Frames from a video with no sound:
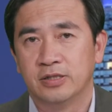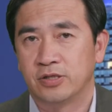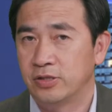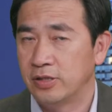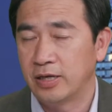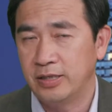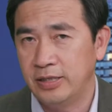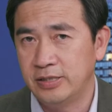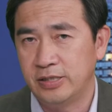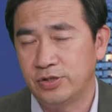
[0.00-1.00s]
So it's not
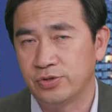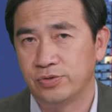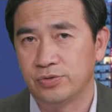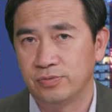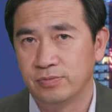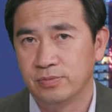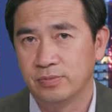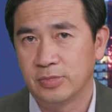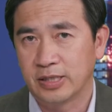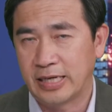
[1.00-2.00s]
easy to
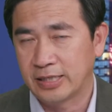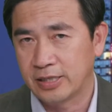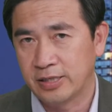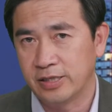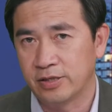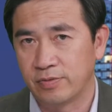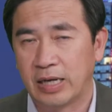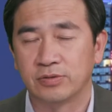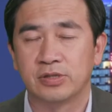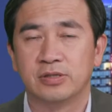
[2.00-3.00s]
get clear the
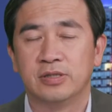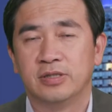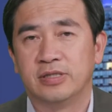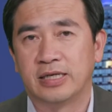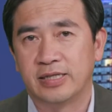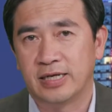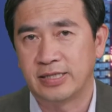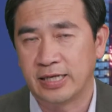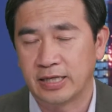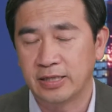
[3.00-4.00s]
route that they are
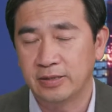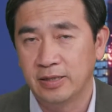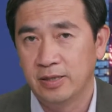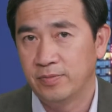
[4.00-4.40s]
taking,